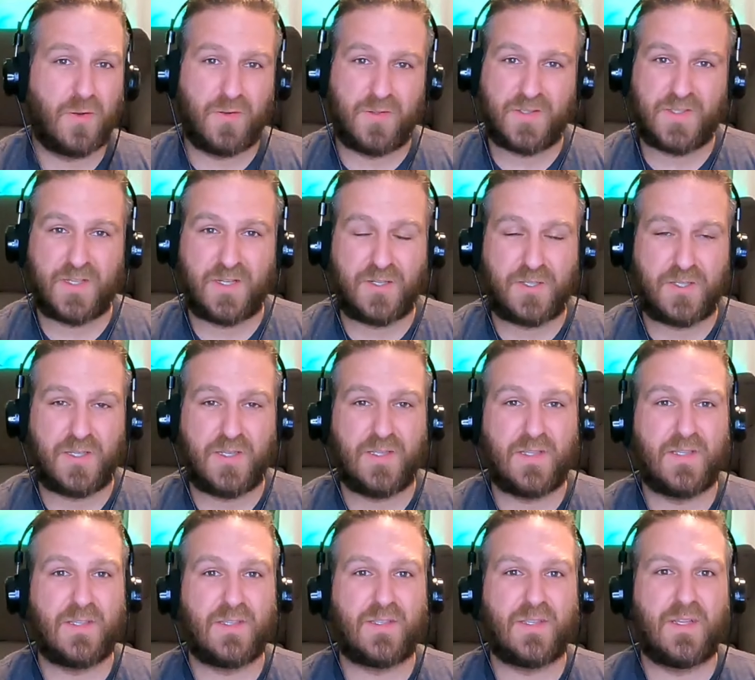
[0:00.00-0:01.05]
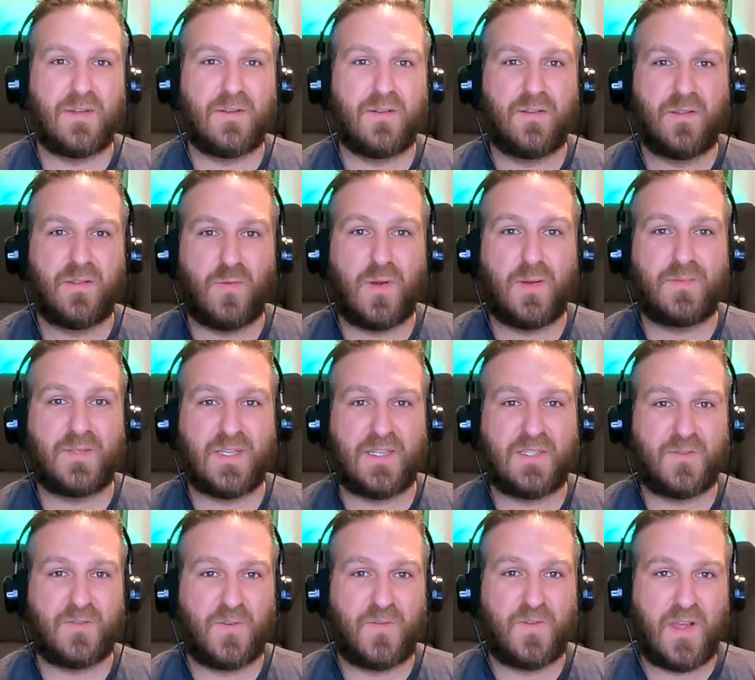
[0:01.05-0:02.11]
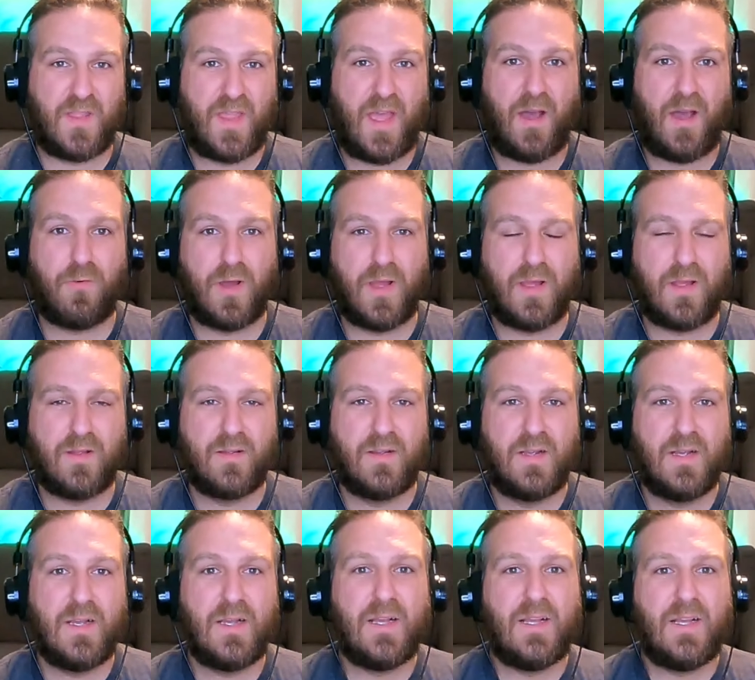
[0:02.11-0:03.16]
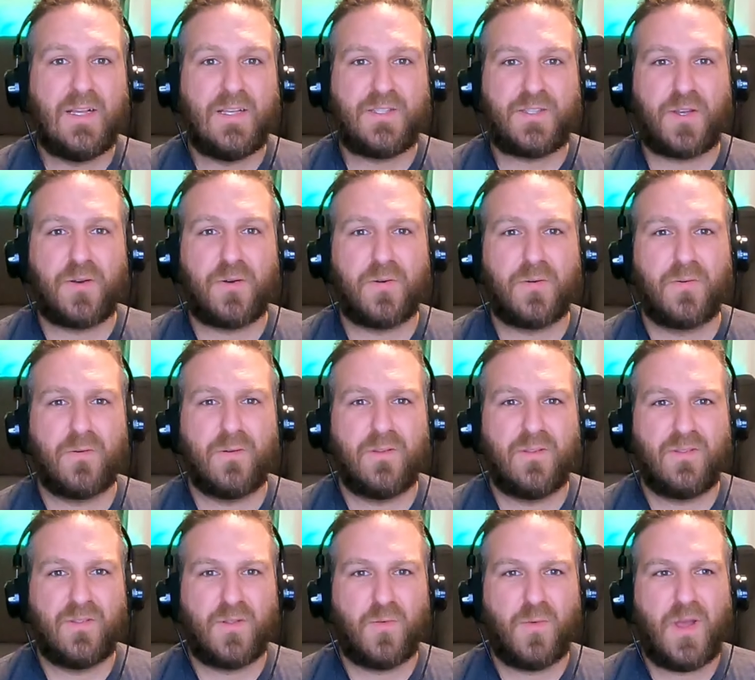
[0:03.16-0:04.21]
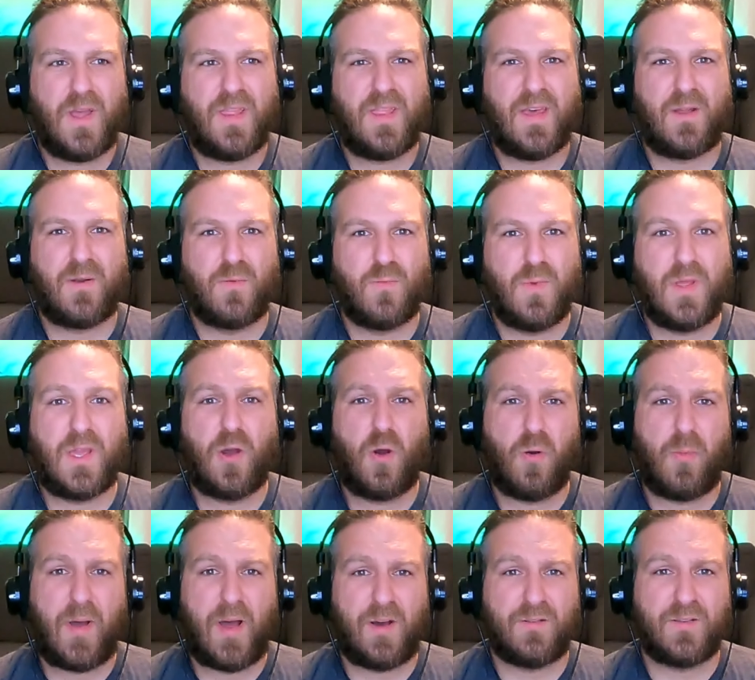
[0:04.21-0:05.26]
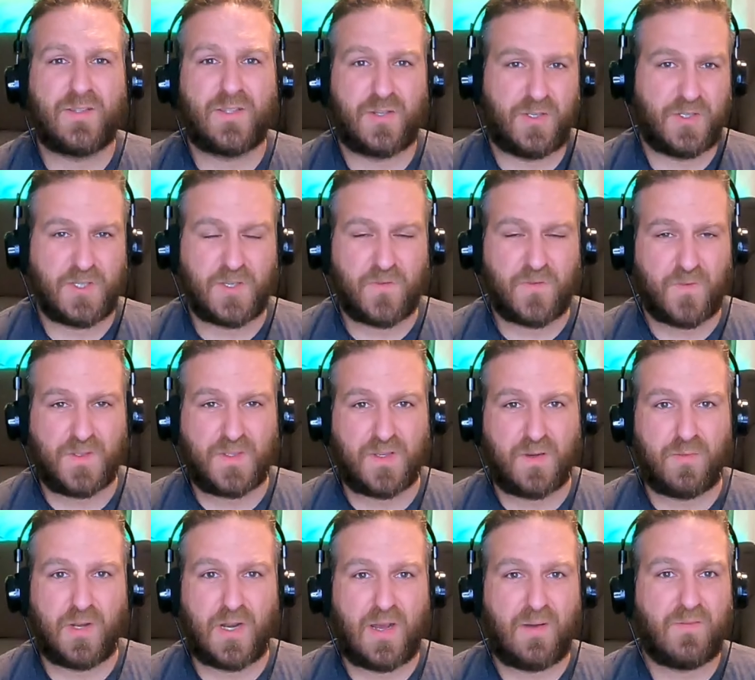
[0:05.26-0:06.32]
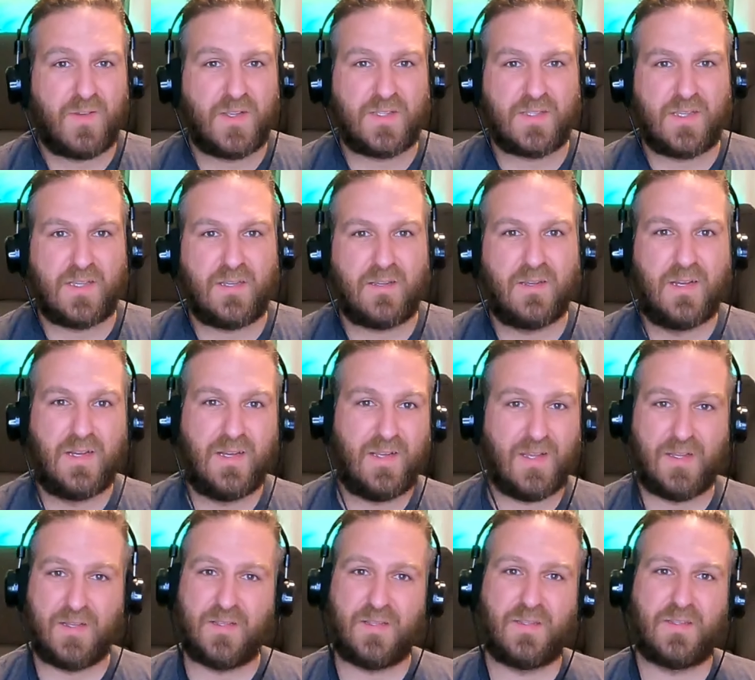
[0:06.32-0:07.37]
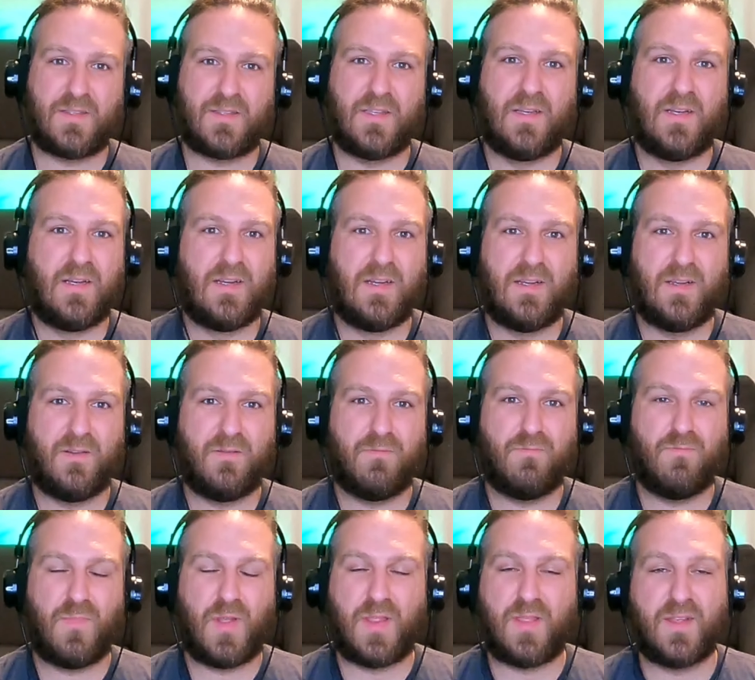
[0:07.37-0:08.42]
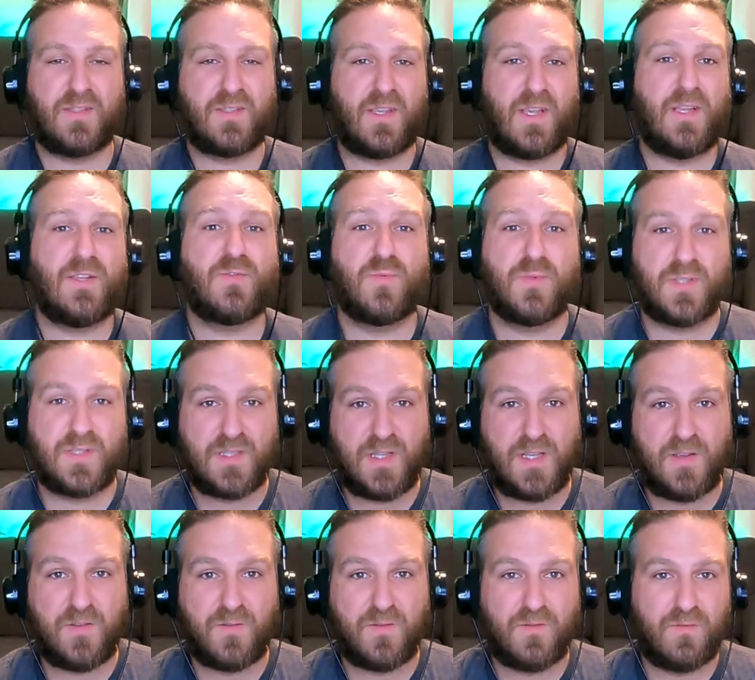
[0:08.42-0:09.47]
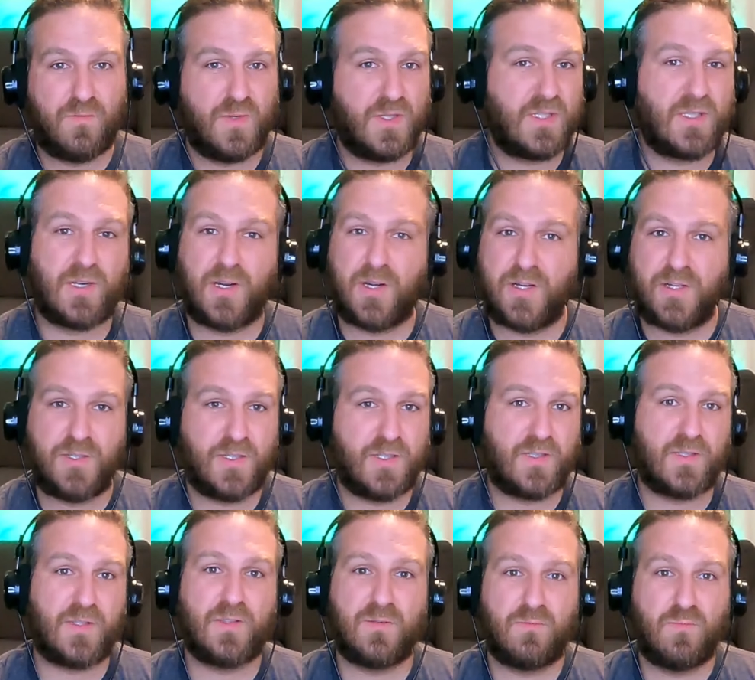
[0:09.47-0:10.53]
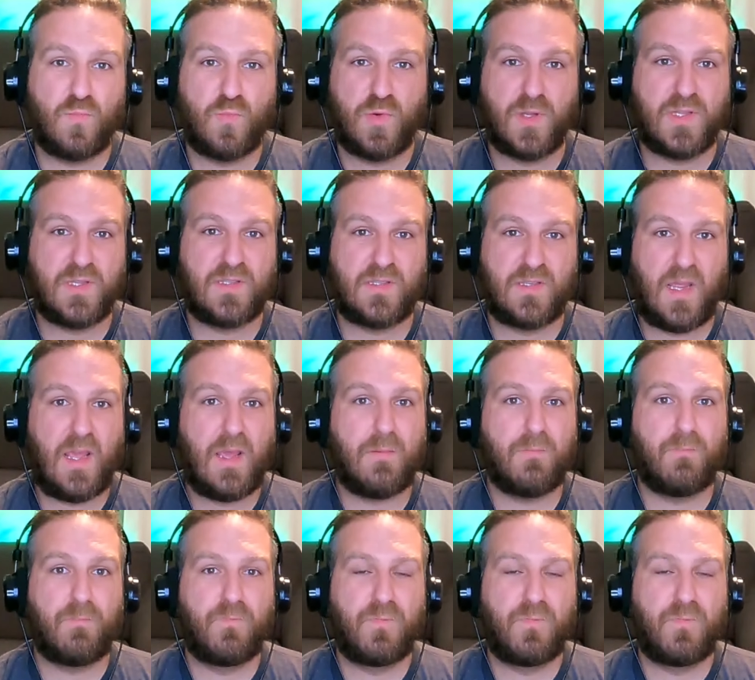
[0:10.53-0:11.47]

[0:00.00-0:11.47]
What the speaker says: searches and the websites we found that way. So the way that we go about searching for someone, obviously, is in this case with Steve. We started just with his name.